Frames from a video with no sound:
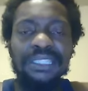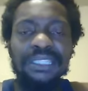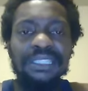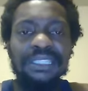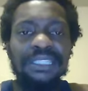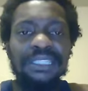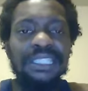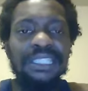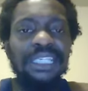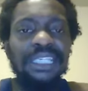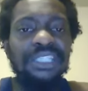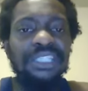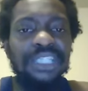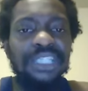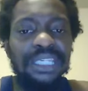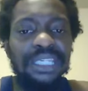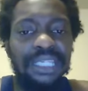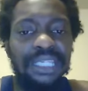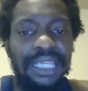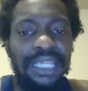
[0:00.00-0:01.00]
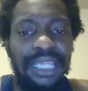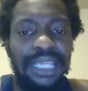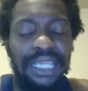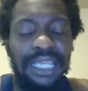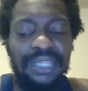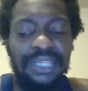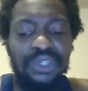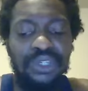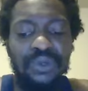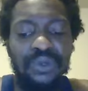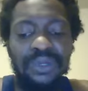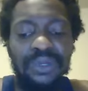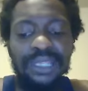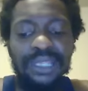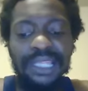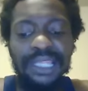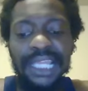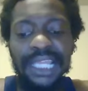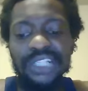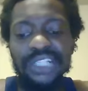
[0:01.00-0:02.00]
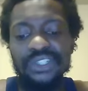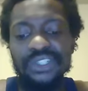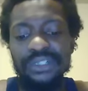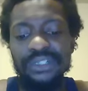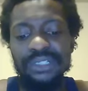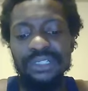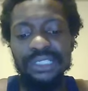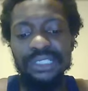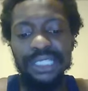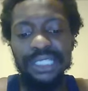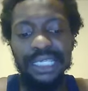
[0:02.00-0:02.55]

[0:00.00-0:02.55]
teaching and doing lectures